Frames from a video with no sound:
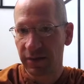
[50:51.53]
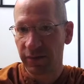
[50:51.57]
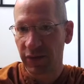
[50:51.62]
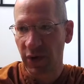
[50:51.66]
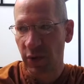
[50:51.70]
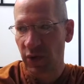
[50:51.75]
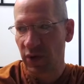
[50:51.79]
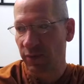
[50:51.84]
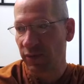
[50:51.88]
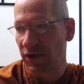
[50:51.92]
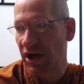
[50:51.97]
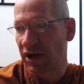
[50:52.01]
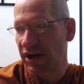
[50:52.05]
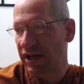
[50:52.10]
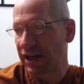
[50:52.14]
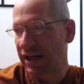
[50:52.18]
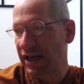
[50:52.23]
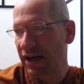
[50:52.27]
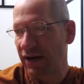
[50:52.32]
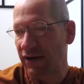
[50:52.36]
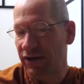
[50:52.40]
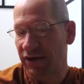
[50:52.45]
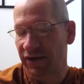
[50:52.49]
But we're
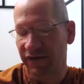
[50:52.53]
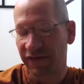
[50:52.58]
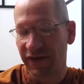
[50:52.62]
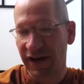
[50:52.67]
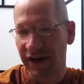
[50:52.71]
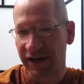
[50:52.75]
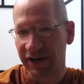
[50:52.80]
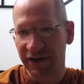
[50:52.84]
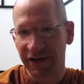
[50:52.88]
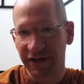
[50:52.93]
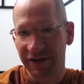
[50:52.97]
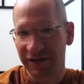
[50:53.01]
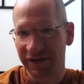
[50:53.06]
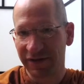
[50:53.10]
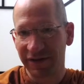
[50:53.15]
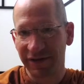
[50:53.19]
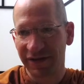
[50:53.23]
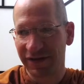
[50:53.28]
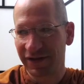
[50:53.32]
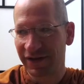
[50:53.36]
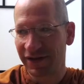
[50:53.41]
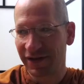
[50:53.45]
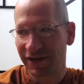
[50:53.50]
blocking out the fact that
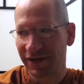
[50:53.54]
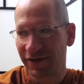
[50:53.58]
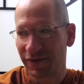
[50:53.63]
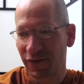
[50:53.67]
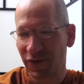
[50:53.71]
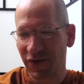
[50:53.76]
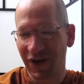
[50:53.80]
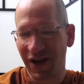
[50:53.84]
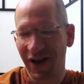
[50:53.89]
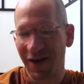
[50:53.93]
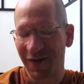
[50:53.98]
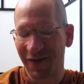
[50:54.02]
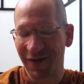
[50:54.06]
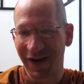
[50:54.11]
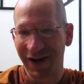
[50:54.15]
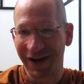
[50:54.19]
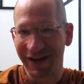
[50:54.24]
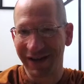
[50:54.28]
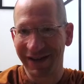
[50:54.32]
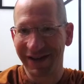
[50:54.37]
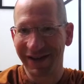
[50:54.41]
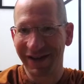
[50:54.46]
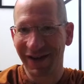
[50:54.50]
we're not
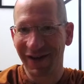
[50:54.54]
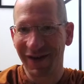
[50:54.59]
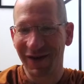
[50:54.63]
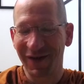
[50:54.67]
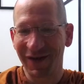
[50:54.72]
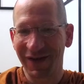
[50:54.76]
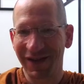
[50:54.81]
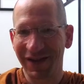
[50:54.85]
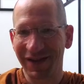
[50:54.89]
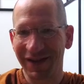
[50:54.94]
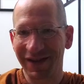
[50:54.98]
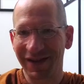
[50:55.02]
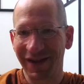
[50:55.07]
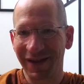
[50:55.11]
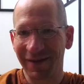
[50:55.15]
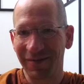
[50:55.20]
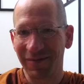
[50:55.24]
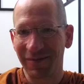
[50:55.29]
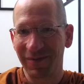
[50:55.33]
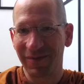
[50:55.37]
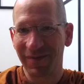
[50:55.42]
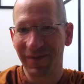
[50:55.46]
right, that